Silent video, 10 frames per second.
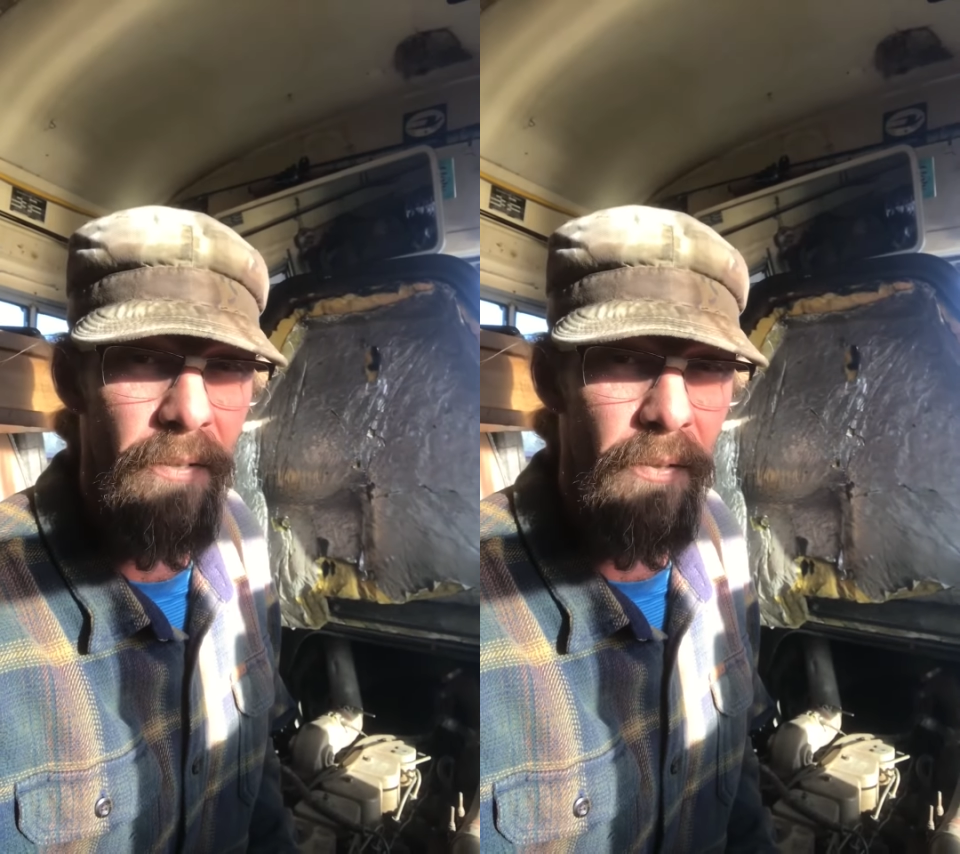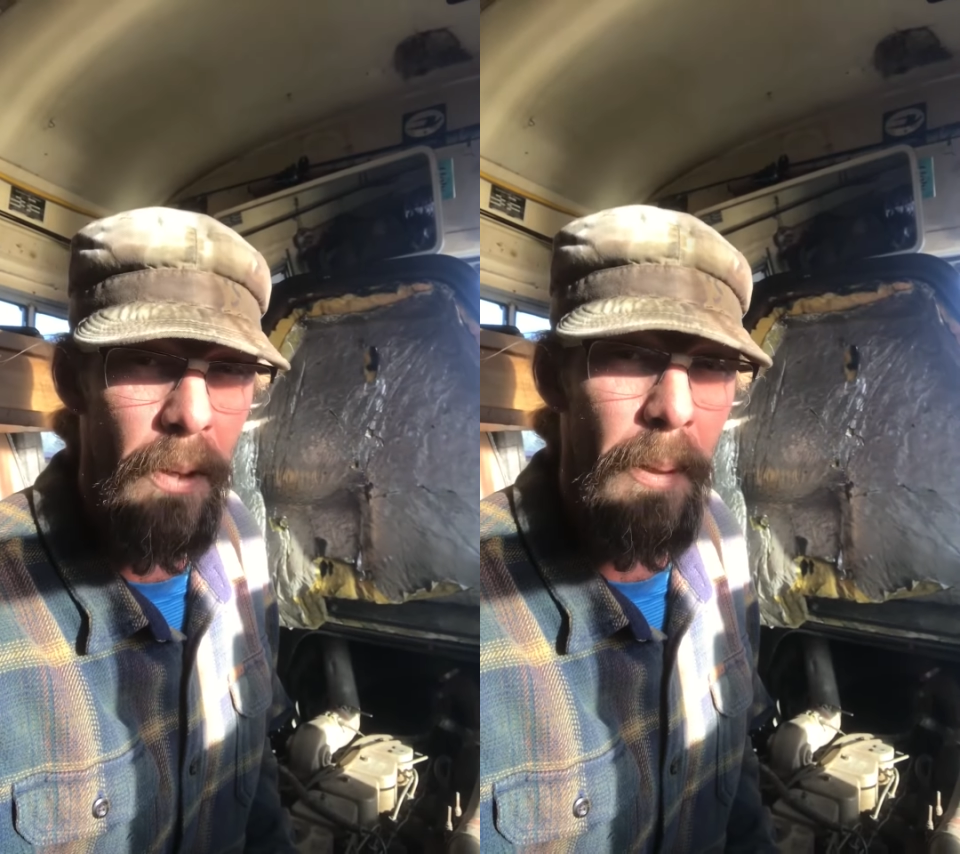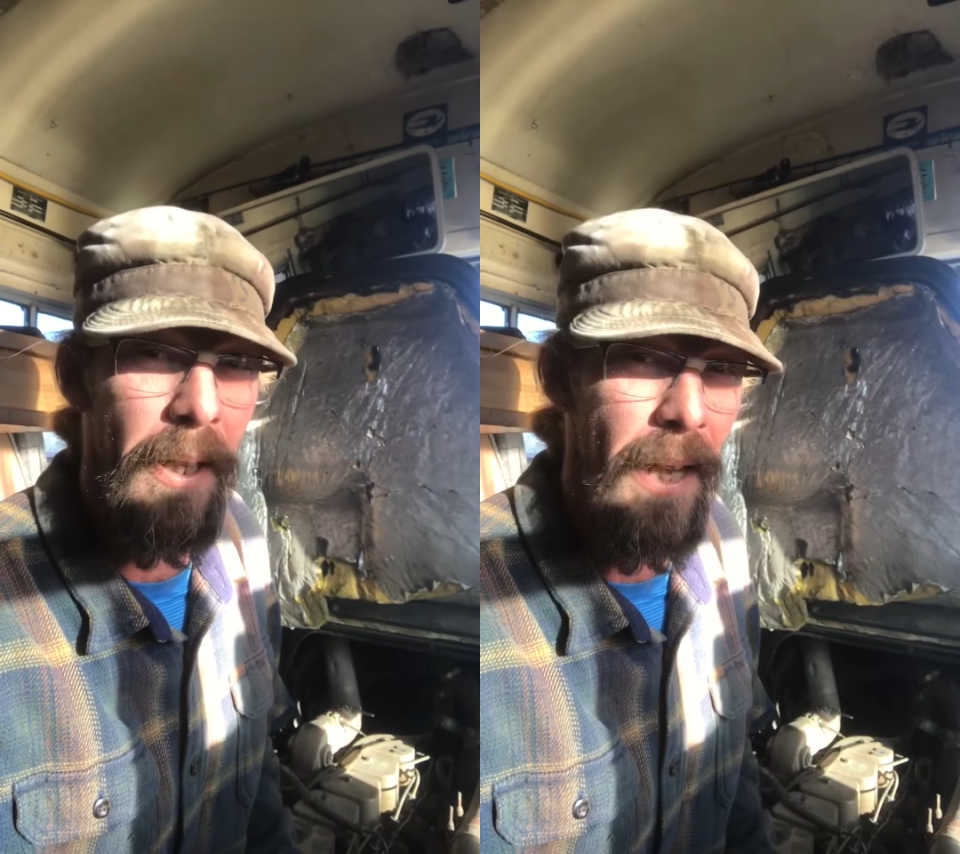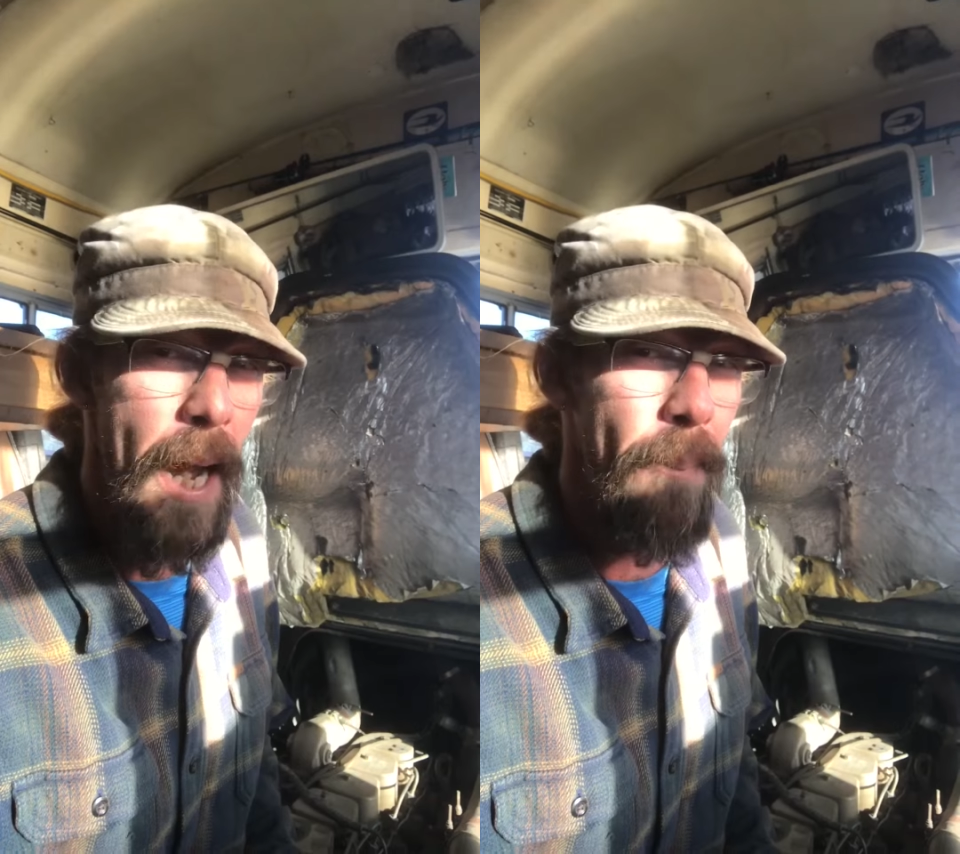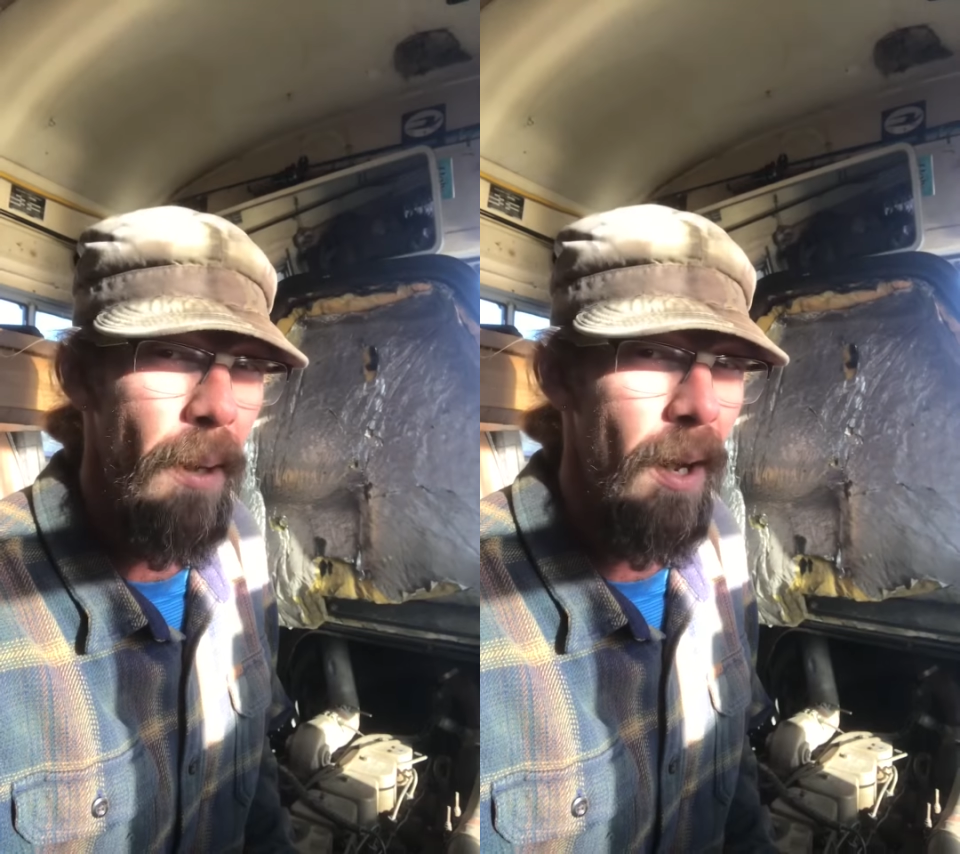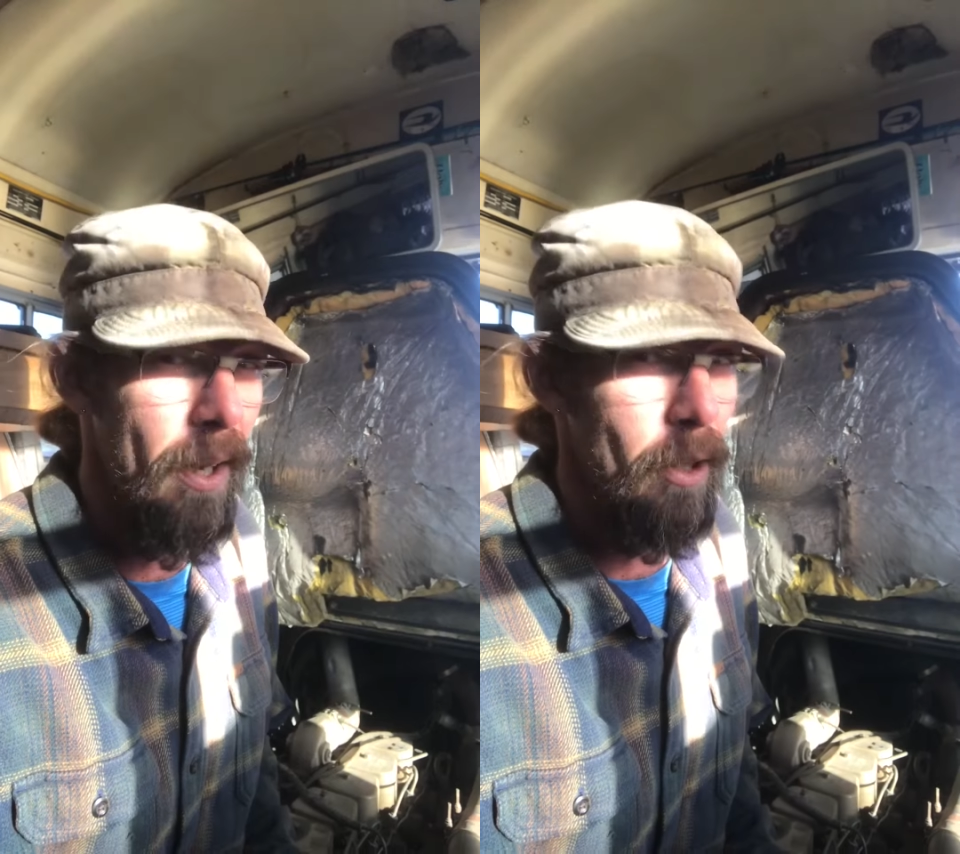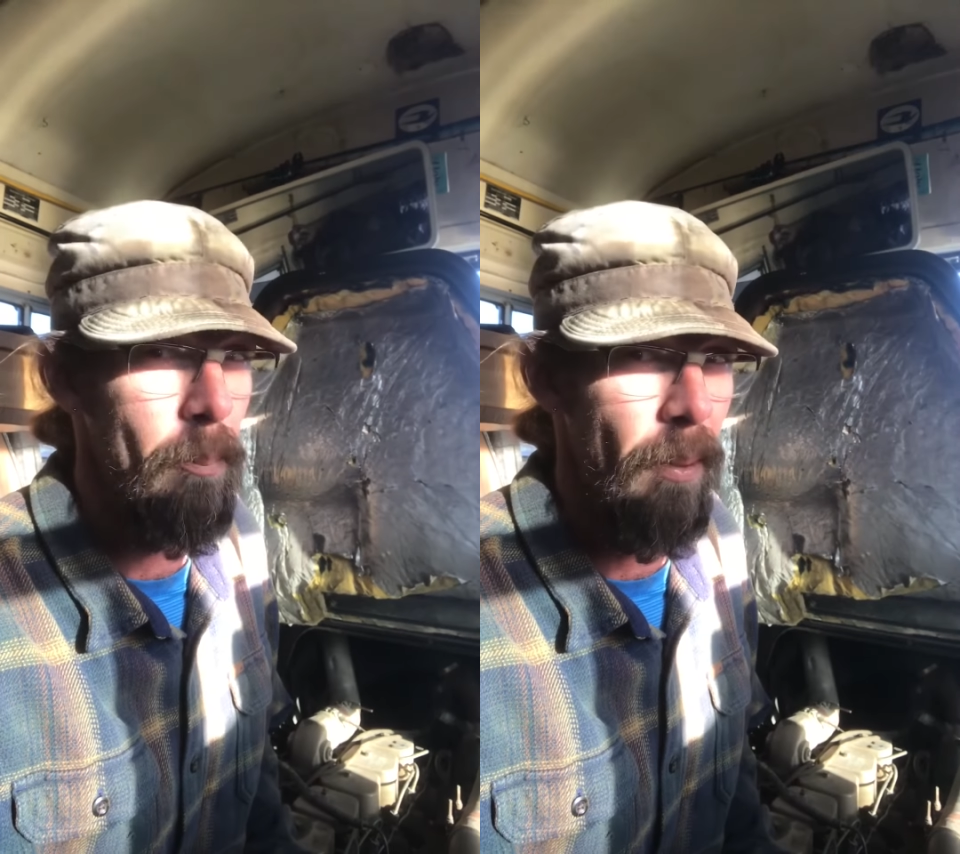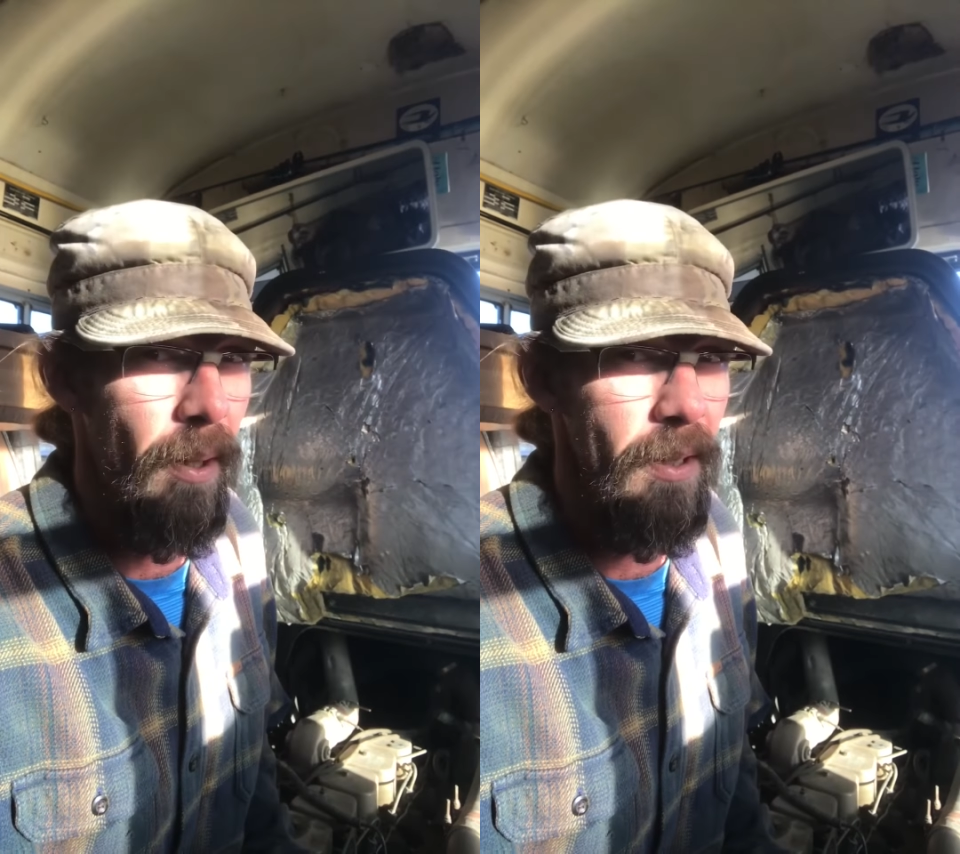from a Napa Auto
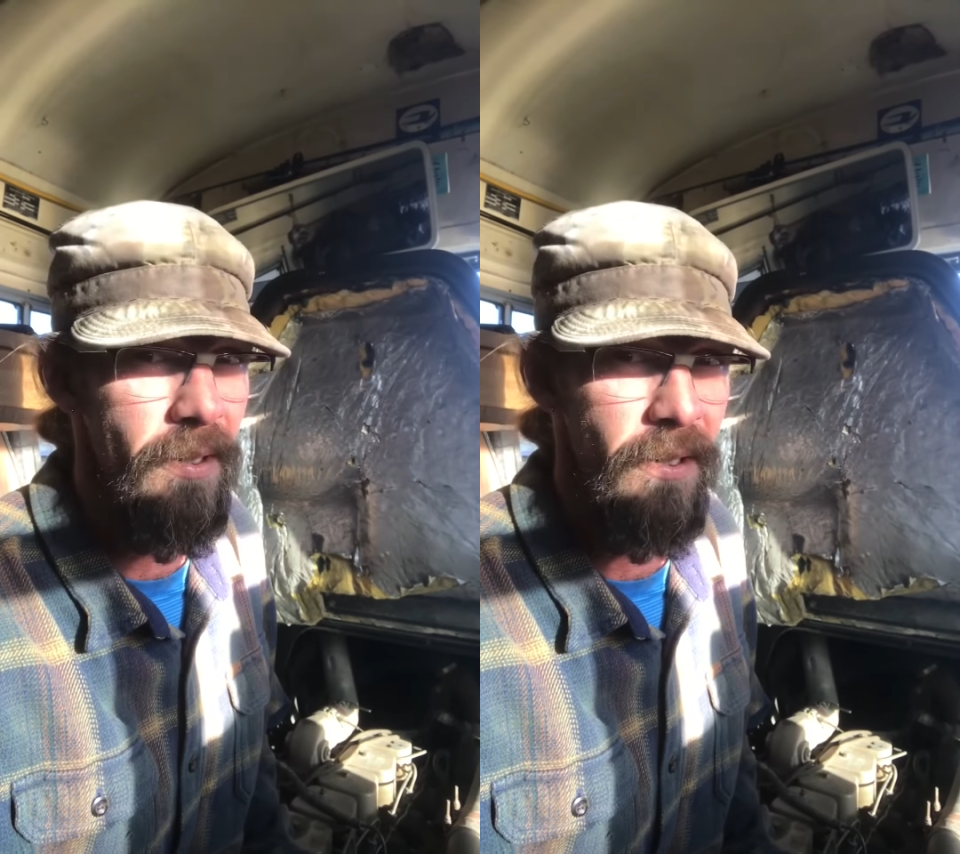Parts.